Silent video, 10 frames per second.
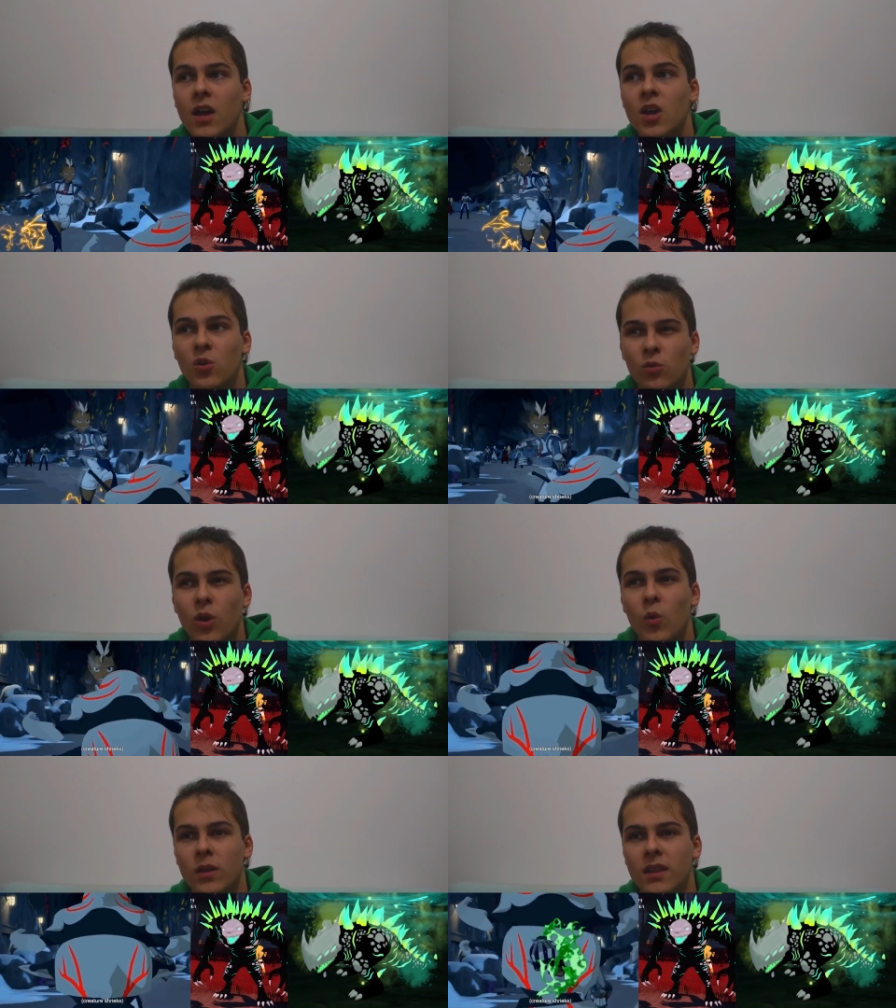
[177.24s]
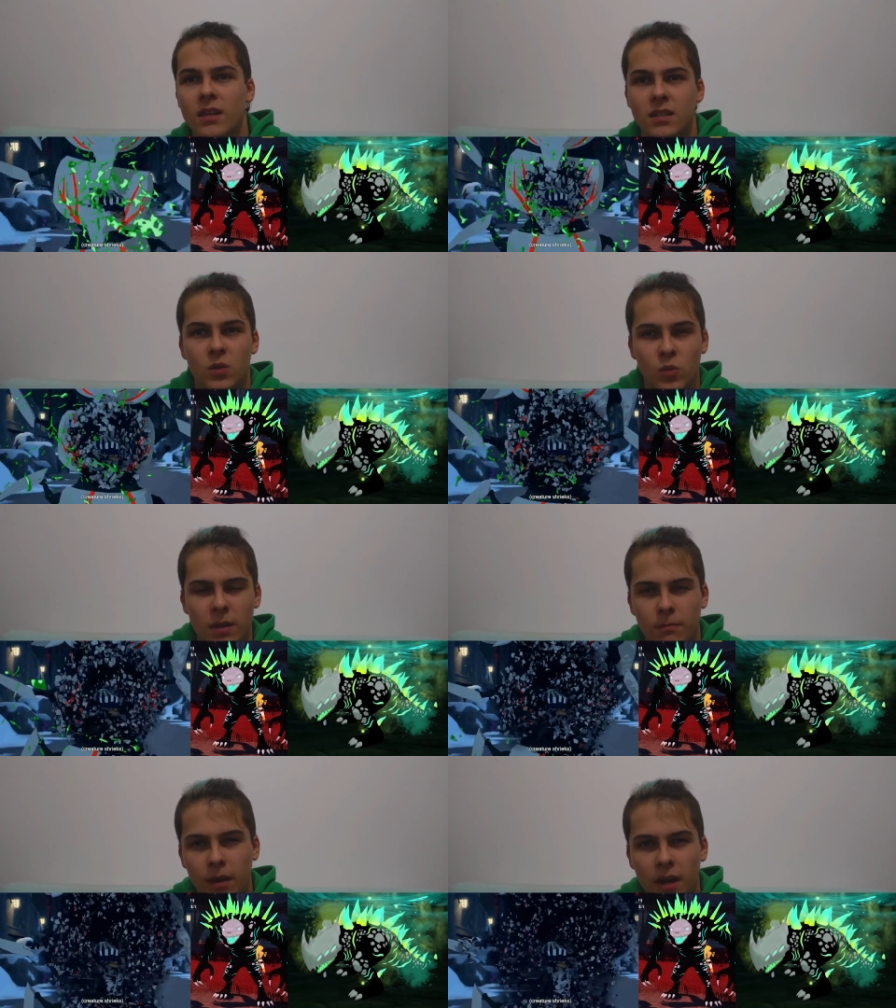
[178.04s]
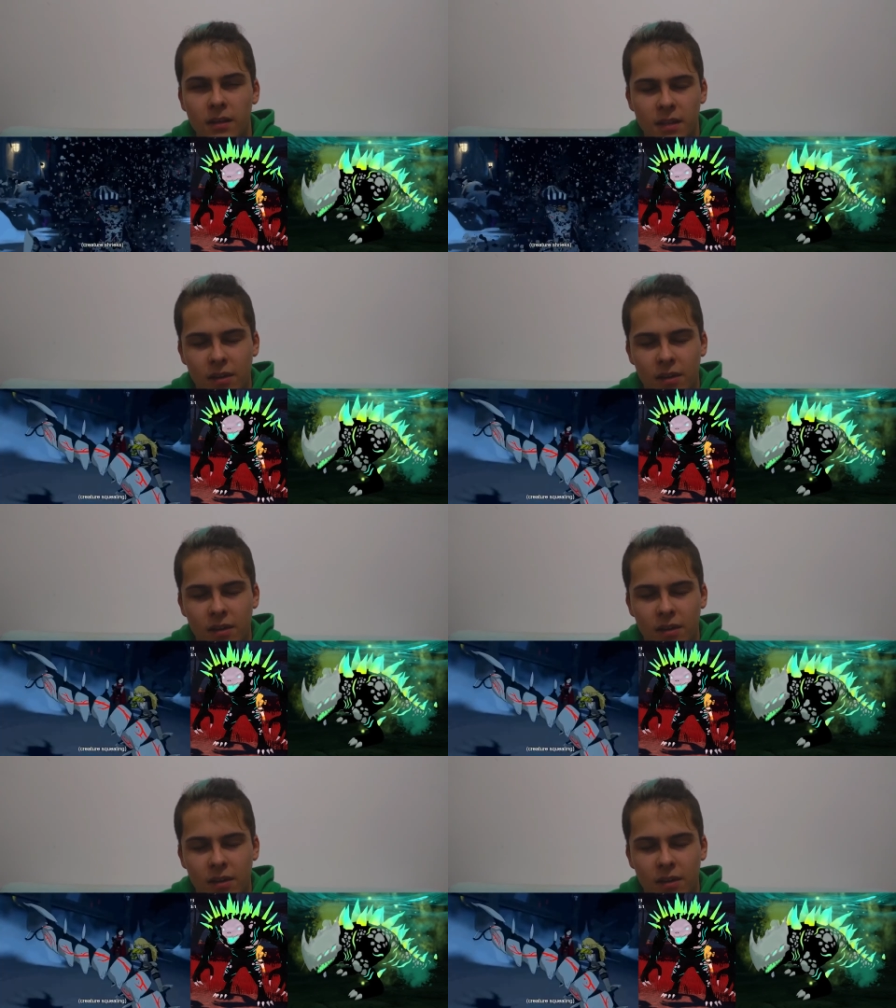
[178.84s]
grow with this green blood